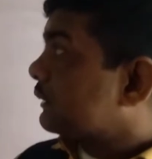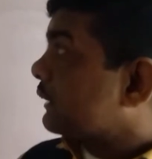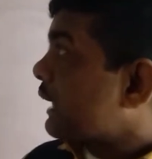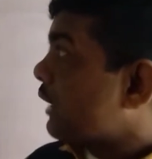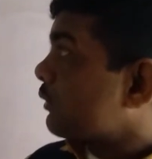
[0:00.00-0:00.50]

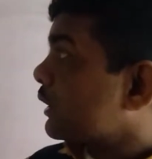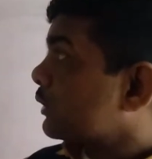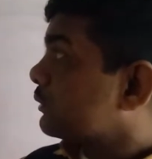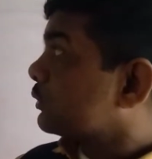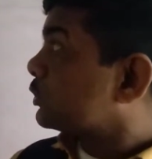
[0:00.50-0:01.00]
According
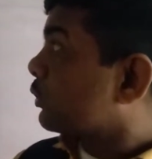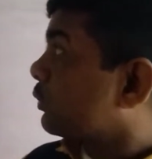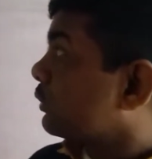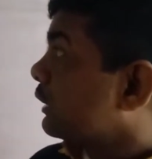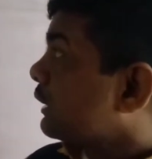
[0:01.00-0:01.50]
to this
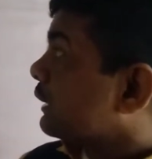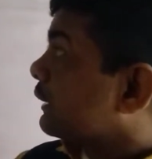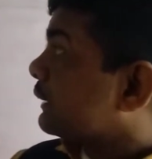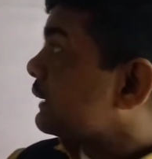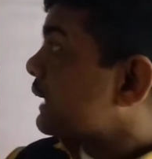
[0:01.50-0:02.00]
rule,
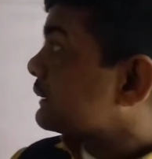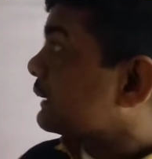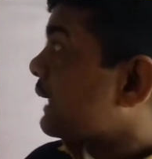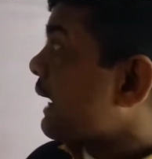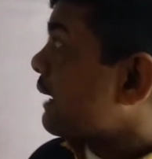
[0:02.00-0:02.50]
there is a
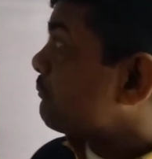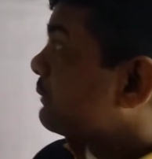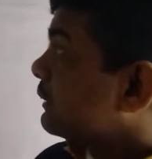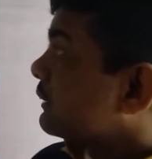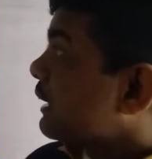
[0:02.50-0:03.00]
gap.
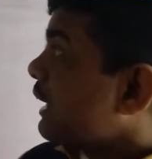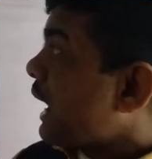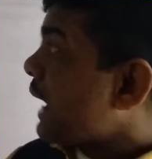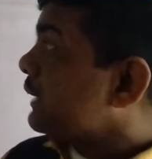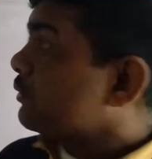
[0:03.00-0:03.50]

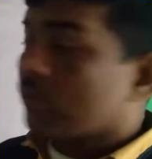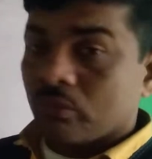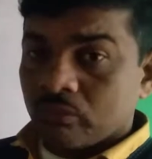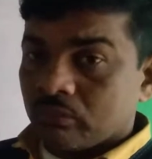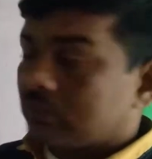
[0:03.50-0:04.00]
I
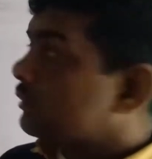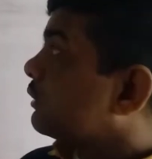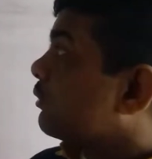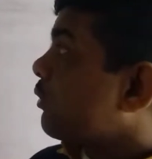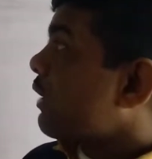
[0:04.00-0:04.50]
know.
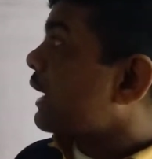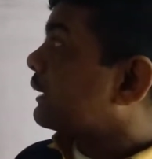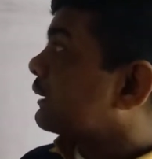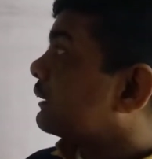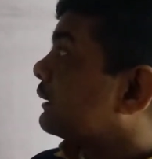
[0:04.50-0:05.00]
What?
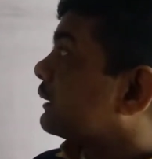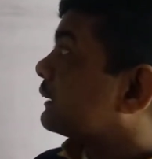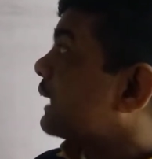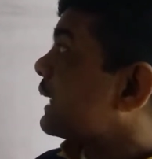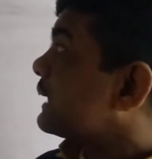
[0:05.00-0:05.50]

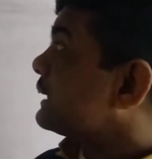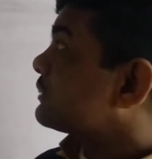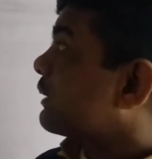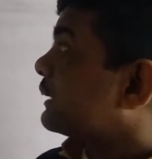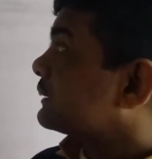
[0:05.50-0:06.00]
That he is
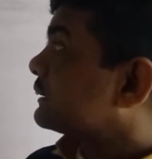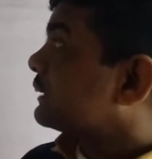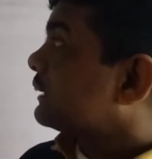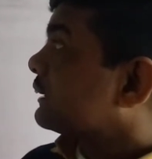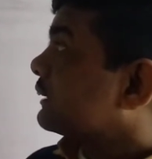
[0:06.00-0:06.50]
honest.
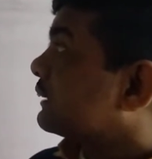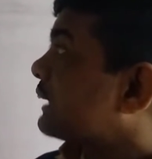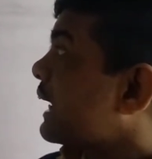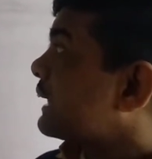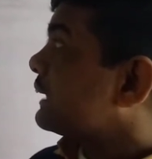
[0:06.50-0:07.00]

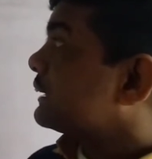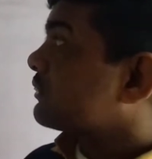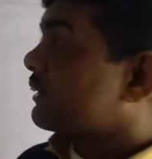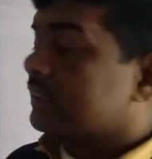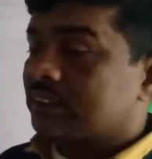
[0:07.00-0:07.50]
That he is
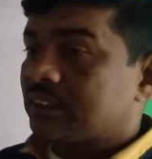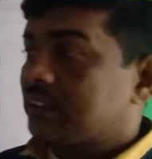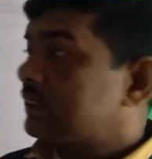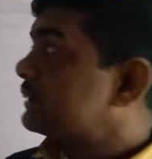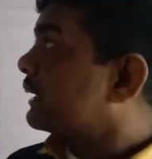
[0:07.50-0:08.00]
honest
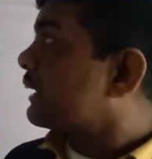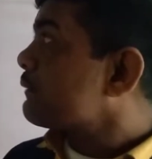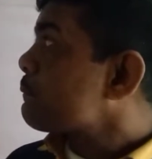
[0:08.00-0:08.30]
is a